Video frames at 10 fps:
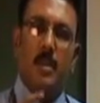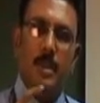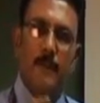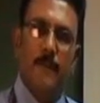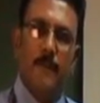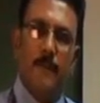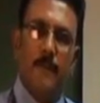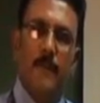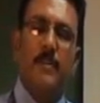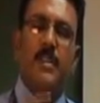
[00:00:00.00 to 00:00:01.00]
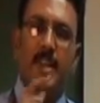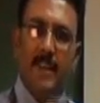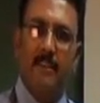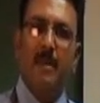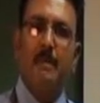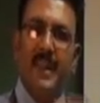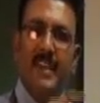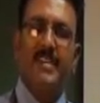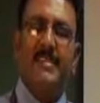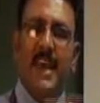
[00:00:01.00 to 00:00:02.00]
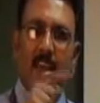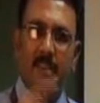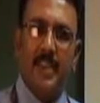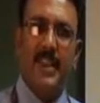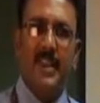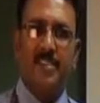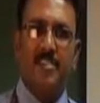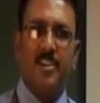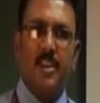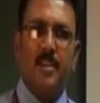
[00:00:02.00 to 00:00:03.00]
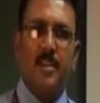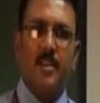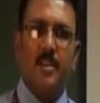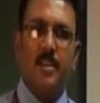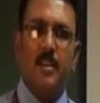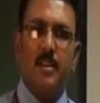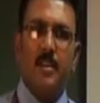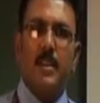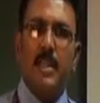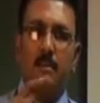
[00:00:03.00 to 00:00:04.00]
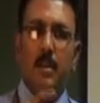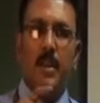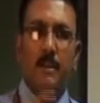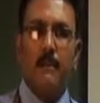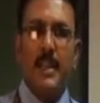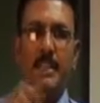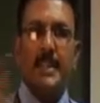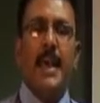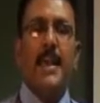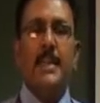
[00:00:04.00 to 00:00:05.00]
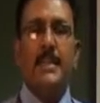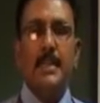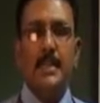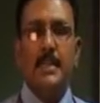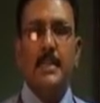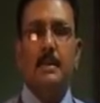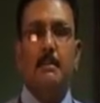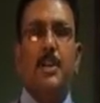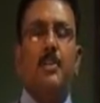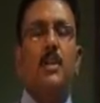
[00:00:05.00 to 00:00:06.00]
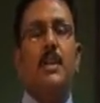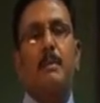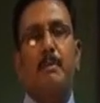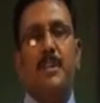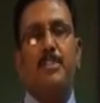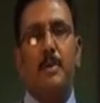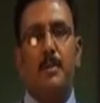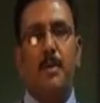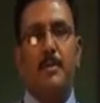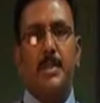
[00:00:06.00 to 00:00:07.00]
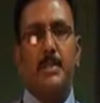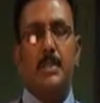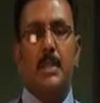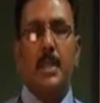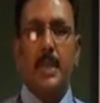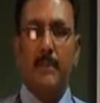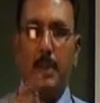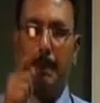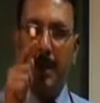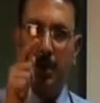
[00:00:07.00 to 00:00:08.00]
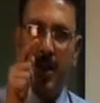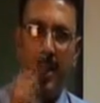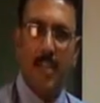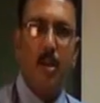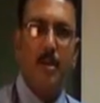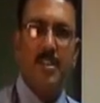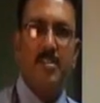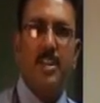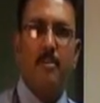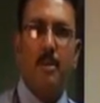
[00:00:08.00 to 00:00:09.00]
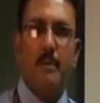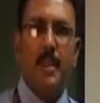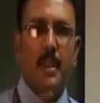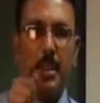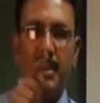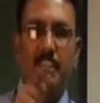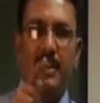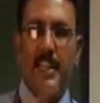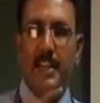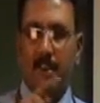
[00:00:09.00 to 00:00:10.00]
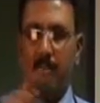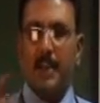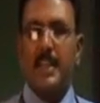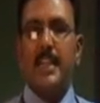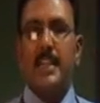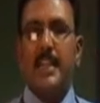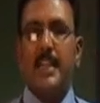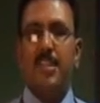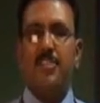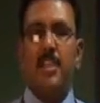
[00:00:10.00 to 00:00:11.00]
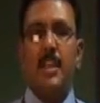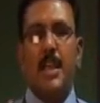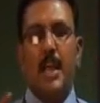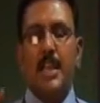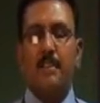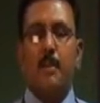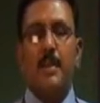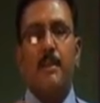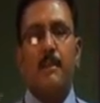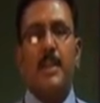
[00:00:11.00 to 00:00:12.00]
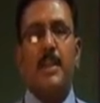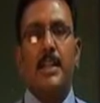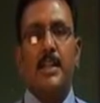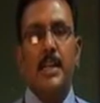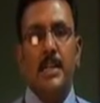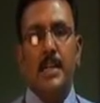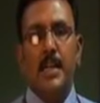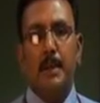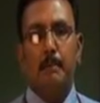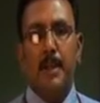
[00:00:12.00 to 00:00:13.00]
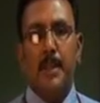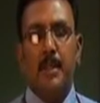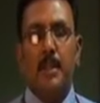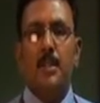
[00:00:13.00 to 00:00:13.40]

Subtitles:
If the development is there with the industry, it will reflect there in the particular company's performance. If the particular economy is developing, it will get reflected in the industry and it will be reflected in the company.